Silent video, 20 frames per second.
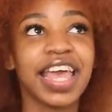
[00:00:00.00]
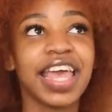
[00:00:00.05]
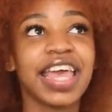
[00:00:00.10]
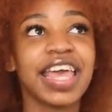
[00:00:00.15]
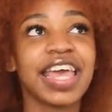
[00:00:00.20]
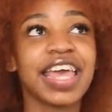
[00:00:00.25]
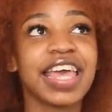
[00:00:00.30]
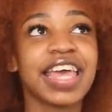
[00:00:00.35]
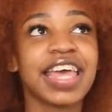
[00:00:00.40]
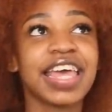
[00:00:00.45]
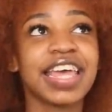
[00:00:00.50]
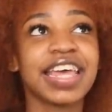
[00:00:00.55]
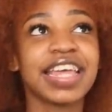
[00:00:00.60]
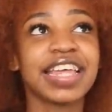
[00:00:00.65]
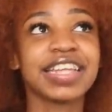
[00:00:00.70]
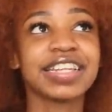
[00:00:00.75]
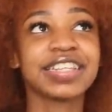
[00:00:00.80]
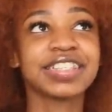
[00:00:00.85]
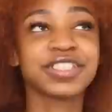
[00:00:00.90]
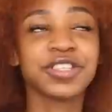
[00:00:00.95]

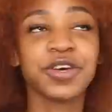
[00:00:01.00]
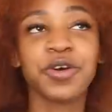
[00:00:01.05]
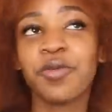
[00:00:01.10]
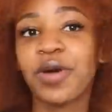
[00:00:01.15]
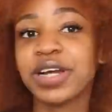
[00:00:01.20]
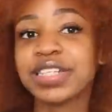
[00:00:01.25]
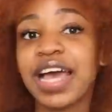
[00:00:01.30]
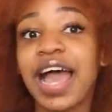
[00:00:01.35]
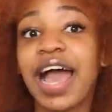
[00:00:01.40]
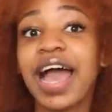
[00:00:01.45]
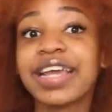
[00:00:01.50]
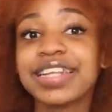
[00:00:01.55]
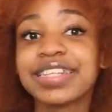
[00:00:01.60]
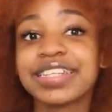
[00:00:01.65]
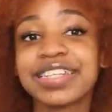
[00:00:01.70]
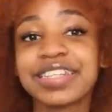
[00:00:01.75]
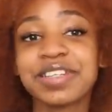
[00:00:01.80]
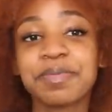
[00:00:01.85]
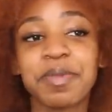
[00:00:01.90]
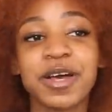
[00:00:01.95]
And so what I
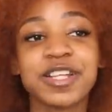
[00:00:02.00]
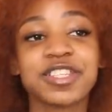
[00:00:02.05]
did